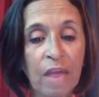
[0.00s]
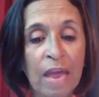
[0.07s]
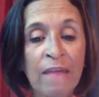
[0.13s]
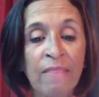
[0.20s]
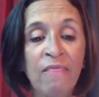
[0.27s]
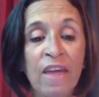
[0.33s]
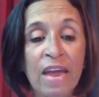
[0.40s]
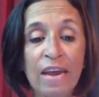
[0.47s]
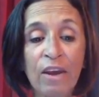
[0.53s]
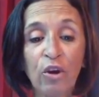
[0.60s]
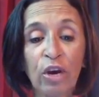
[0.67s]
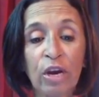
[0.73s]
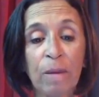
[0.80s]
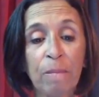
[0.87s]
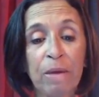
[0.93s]
And then
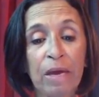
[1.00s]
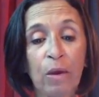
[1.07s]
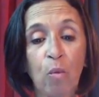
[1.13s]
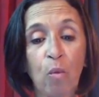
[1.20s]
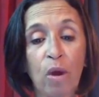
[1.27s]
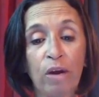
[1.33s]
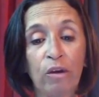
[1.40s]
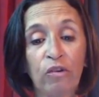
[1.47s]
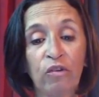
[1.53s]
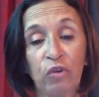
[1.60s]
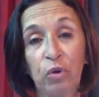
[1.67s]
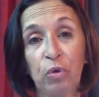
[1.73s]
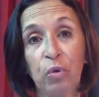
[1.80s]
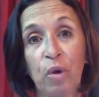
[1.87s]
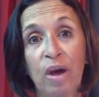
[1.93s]
you're going to pick one or
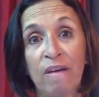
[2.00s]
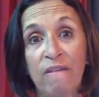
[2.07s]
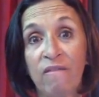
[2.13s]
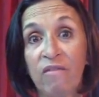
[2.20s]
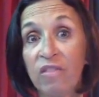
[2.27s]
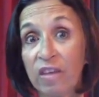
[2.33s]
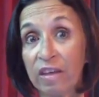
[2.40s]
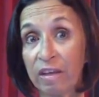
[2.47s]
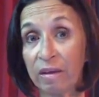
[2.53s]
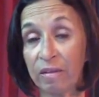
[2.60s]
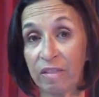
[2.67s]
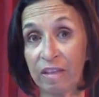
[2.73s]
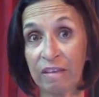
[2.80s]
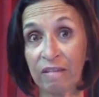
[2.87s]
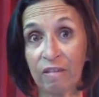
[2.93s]
two of the
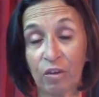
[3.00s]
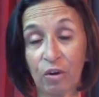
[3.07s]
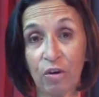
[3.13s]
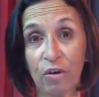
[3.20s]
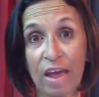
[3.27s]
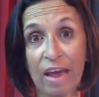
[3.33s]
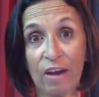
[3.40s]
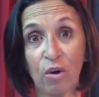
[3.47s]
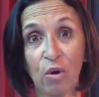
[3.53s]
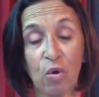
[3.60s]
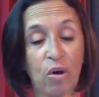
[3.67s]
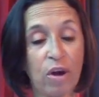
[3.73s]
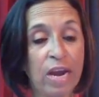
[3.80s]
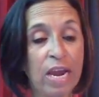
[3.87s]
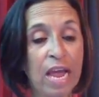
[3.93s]
this third
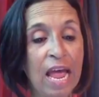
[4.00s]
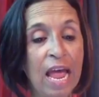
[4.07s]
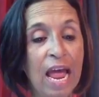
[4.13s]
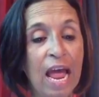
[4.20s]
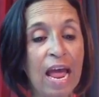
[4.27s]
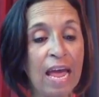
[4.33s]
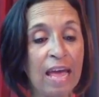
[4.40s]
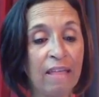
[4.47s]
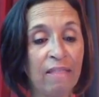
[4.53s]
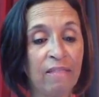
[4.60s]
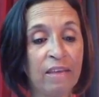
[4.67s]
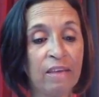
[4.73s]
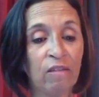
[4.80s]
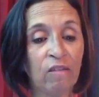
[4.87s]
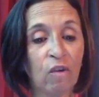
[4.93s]
category. And
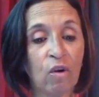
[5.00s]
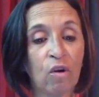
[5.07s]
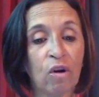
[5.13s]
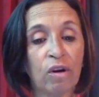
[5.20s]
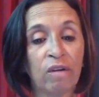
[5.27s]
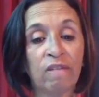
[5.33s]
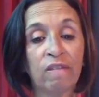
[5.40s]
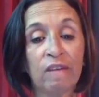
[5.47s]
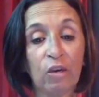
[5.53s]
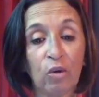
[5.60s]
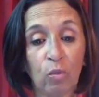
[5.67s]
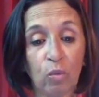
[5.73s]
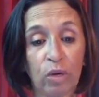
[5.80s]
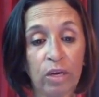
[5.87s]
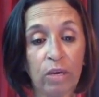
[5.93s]
these are
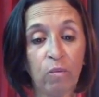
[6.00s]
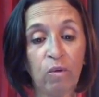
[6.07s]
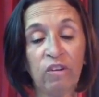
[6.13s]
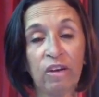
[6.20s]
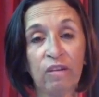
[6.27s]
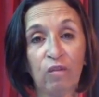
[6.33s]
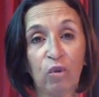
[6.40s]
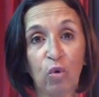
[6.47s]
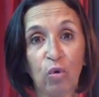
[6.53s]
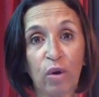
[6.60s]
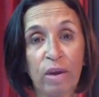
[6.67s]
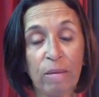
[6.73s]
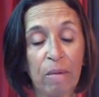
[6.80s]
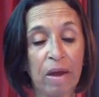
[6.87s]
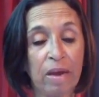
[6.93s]
cedarwood, which has a
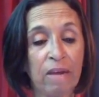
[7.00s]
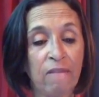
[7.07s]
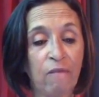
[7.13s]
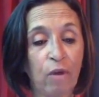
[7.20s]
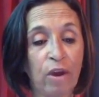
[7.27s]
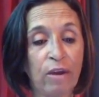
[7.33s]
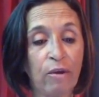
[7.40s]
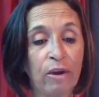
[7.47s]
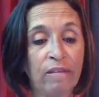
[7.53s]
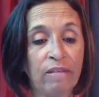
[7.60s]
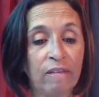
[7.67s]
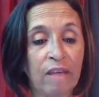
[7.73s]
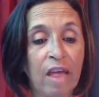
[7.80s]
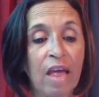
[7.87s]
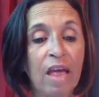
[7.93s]
great piney
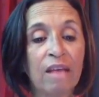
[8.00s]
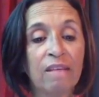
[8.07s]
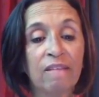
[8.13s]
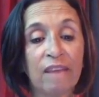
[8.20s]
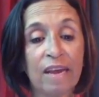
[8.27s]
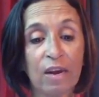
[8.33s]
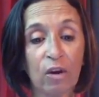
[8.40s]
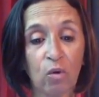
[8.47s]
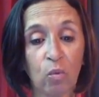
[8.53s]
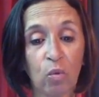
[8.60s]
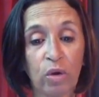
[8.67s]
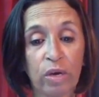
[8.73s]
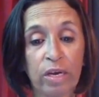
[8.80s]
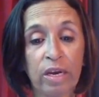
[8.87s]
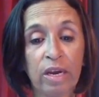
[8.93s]
fragrance,
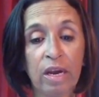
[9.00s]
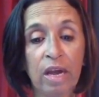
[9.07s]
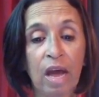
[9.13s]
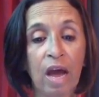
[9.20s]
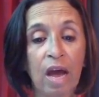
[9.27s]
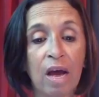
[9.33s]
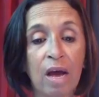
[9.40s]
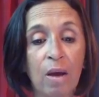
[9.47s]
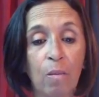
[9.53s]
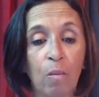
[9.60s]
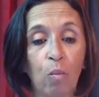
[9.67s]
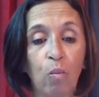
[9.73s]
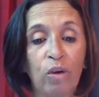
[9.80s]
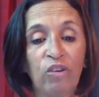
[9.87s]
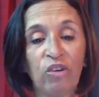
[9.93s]
sandalwood,
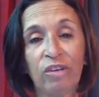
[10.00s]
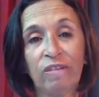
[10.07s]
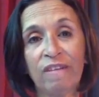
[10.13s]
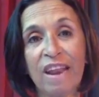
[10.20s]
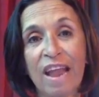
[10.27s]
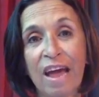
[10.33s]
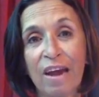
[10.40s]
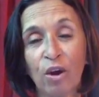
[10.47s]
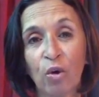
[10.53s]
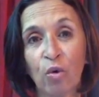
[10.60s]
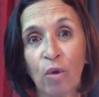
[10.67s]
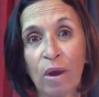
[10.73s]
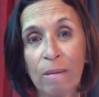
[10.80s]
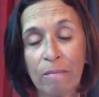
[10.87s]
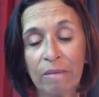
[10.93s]
um, which is not a
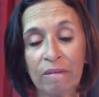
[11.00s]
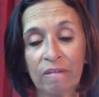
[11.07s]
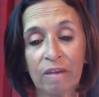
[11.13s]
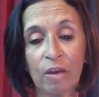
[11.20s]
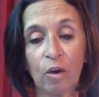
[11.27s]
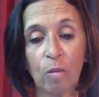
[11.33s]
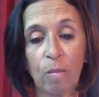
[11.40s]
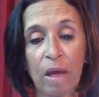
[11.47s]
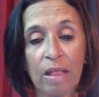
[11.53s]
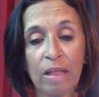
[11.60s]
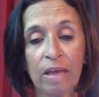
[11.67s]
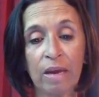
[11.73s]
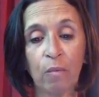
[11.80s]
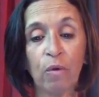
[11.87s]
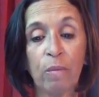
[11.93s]
great mosquito
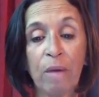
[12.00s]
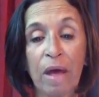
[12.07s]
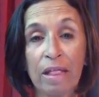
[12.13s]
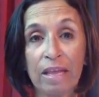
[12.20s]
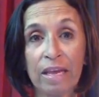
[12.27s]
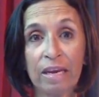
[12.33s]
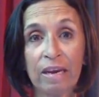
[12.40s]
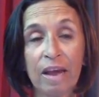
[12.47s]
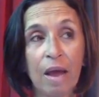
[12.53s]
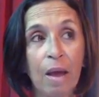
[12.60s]
pellet repellent,